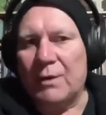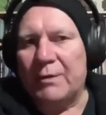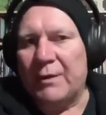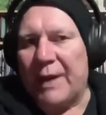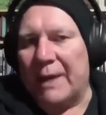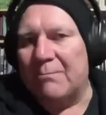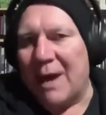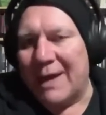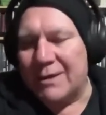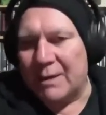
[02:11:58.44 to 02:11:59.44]
So we're doing that in
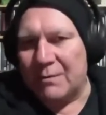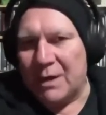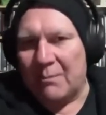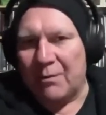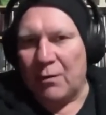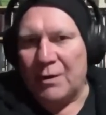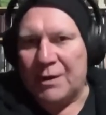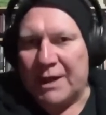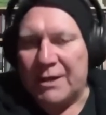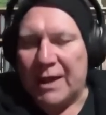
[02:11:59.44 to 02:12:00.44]
May and September. All the
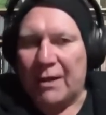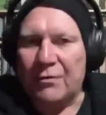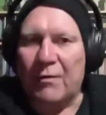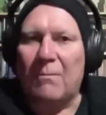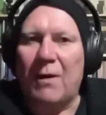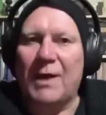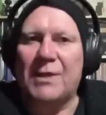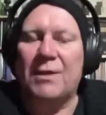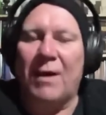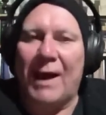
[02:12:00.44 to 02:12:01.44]
details are on my
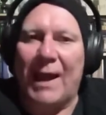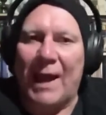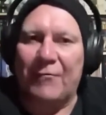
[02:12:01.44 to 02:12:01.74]
site,